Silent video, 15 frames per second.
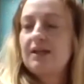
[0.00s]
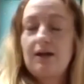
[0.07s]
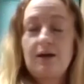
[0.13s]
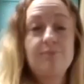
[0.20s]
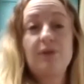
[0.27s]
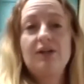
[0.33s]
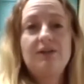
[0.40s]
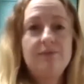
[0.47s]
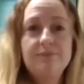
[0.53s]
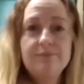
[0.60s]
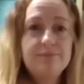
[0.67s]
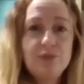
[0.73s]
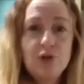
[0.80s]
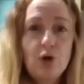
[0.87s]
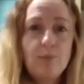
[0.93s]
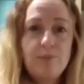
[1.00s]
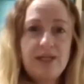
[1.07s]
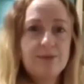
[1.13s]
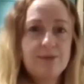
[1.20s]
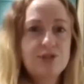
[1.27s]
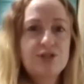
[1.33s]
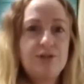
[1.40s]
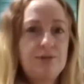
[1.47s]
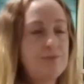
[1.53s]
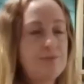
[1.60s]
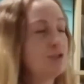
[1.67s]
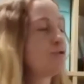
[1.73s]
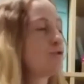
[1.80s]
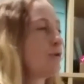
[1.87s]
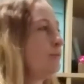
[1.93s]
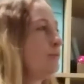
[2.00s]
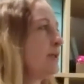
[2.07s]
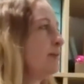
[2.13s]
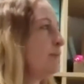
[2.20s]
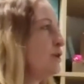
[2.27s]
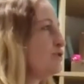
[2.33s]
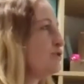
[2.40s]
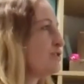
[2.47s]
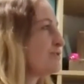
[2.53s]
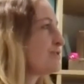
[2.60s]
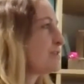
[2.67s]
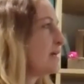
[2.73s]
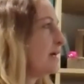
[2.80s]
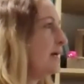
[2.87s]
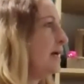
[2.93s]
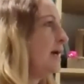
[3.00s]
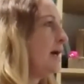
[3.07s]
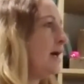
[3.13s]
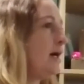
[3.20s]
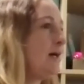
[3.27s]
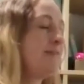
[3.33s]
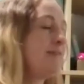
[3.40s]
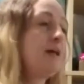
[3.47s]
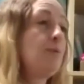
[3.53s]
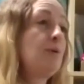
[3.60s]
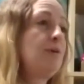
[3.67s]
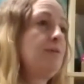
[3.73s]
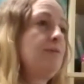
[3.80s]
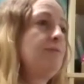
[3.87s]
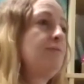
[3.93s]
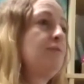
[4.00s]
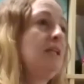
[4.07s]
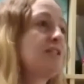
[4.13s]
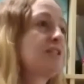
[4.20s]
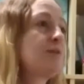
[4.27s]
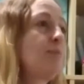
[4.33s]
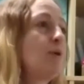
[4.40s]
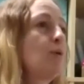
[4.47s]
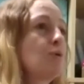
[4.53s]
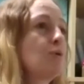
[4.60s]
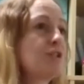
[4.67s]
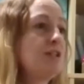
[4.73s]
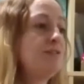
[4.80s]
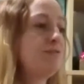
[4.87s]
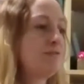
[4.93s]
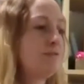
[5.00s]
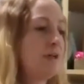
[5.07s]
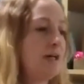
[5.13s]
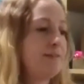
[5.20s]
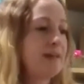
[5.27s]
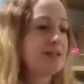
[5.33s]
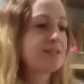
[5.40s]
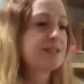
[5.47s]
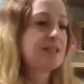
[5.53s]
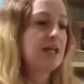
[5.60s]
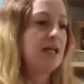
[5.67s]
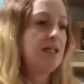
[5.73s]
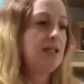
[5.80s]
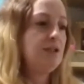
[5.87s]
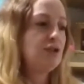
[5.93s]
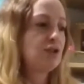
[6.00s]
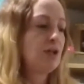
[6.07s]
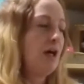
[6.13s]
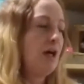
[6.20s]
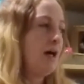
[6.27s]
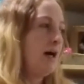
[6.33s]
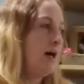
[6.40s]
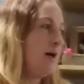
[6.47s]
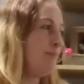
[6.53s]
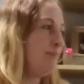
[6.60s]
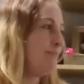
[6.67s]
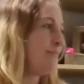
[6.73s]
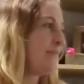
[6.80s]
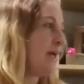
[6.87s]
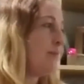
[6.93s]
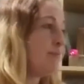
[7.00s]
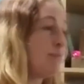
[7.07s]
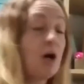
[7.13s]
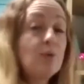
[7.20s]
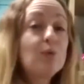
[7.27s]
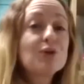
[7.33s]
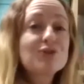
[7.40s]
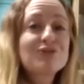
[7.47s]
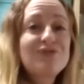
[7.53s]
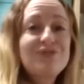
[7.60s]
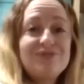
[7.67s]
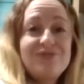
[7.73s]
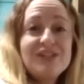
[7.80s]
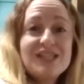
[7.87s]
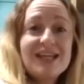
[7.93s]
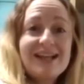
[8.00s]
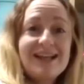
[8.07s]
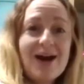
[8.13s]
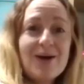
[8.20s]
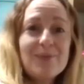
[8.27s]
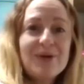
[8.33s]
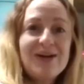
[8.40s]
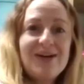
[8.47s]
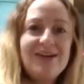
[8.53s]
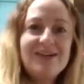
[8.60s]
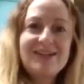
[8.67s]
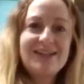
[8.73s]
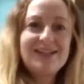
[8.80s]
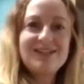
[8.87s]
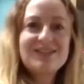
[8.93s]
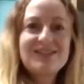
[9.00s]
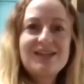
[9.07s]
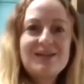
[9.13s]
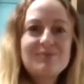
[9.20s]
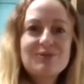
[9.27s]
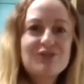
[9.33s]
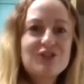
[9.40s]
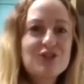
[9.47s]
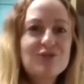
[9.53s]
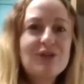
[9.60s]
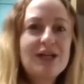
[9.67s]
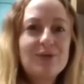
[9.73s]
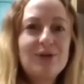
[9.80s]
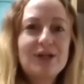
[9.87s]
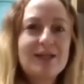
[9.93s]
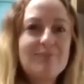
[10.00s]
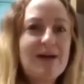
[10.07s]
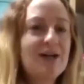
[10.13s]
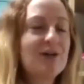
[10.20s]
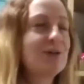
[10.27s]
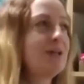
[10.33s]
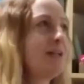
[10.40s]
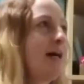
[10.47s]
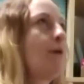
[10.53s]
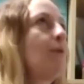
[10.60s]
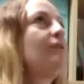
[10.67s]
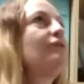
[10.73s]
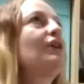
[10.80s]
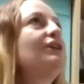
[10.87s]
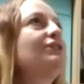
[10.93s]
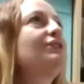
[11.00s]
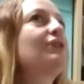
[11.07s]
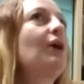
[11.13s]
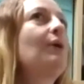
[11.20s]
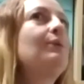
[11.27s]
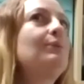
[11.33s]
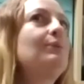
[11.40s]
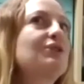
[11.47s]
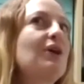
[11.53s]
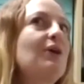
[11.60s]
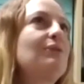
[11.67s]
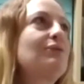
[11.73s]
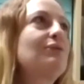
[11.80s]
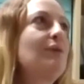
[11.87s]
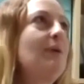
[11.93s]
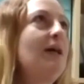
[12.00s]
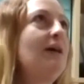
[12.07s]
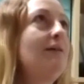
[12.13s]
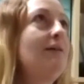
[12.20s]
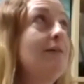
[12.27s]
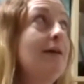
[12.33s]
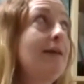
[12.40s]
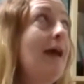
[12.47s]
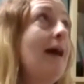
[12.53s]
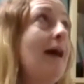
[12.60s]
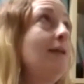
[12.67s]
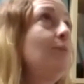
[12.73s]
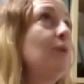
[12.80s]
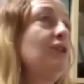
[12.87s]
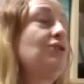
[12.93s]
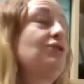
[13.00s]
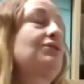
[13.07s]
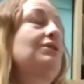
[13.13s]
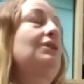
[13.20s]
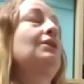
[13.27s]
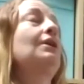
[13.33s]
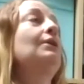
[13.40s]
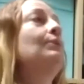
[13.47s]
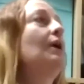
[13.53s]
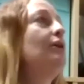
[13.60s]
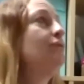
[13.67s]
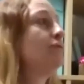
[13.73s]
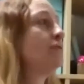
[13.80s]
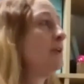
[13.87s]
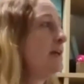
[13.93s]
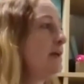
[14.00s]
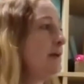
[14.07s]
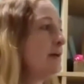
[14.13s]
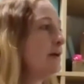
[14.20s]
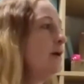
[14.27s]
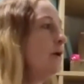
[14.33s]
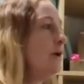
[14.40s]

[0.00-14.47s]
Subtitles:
I might not be able to control my emotions. And they were really supportive at that stage. But I was physically at work. It seems surreal looking back on it now. If I'd have was going through it again, which, you know, hopefully